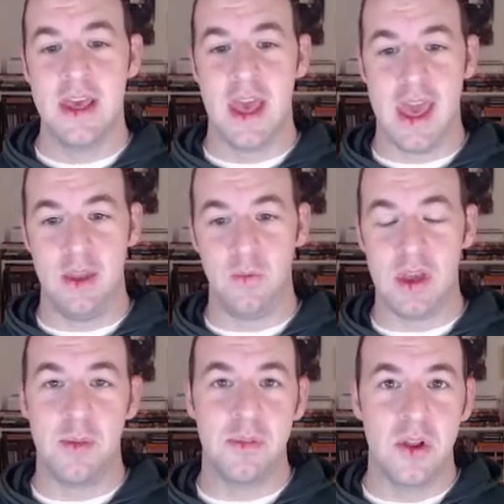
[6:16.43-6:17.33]
and we
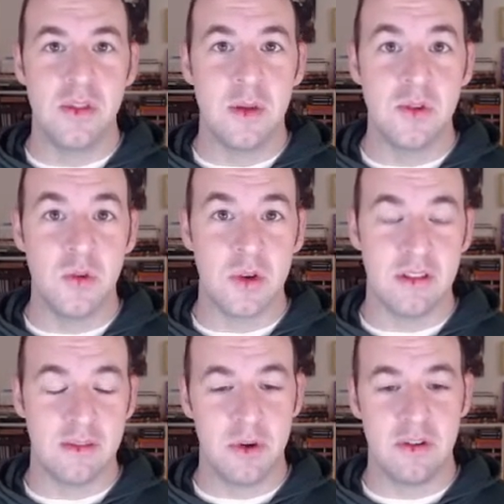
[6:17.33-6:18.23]
upload them to a
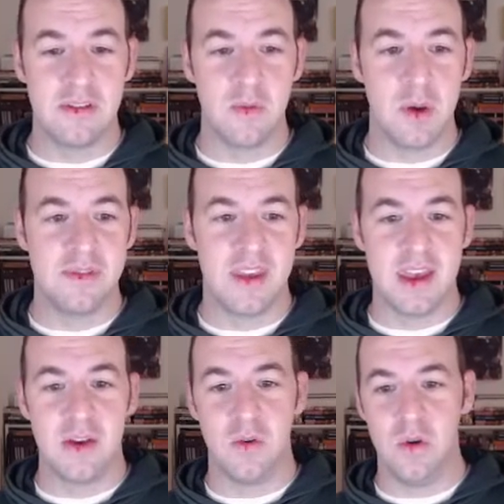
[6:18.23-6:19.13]
conspiracy
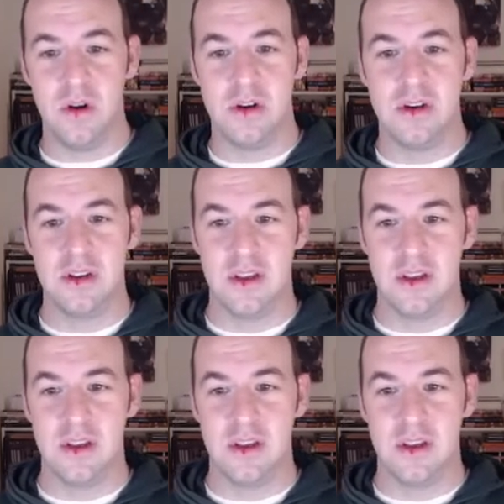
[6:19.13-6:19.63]
website, or,